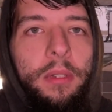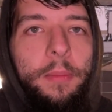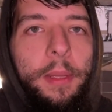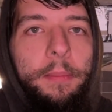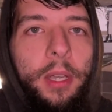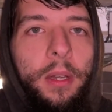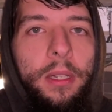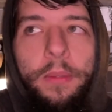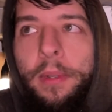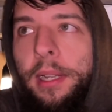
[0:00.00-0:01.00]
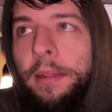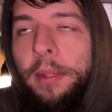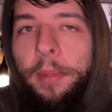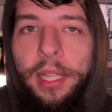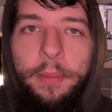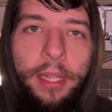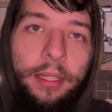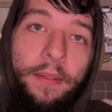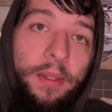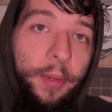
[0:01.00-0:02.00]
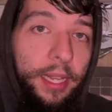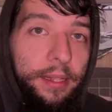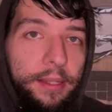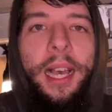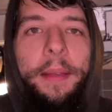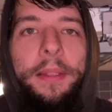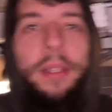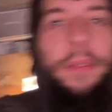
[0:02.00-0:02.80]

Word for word: which will be March, when I replace my leaf springs, I'm going to